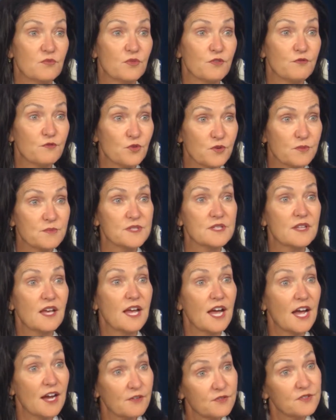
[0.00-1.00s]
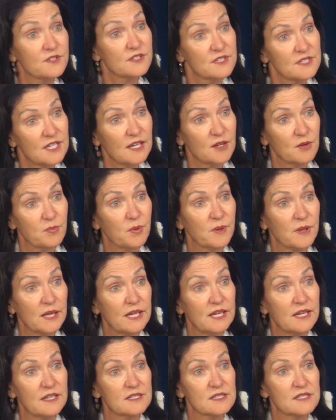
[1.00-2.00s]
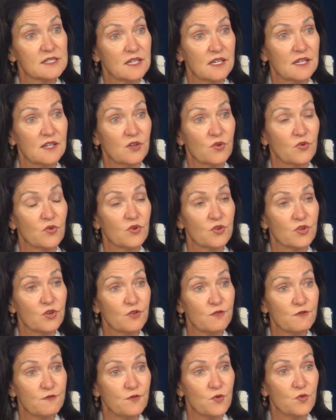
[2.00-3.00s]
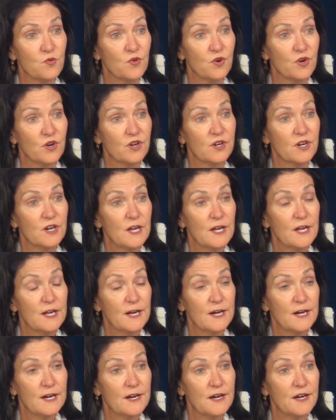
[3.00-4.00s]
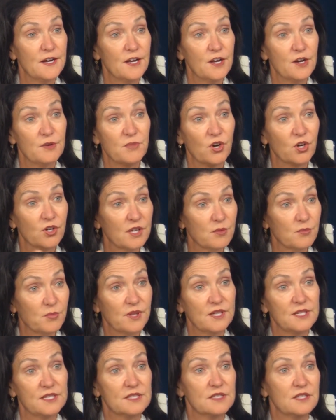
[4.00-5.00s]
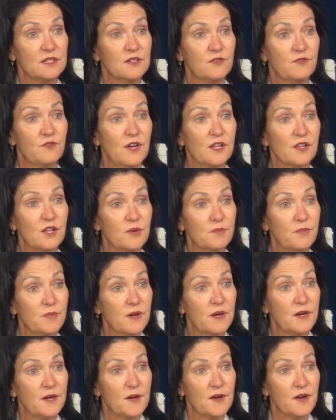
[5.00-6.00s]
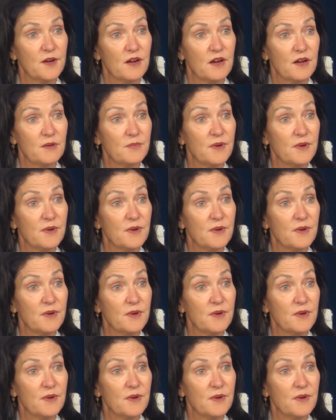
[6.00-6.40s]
reforms that have to take place in order for a marketplace to develop on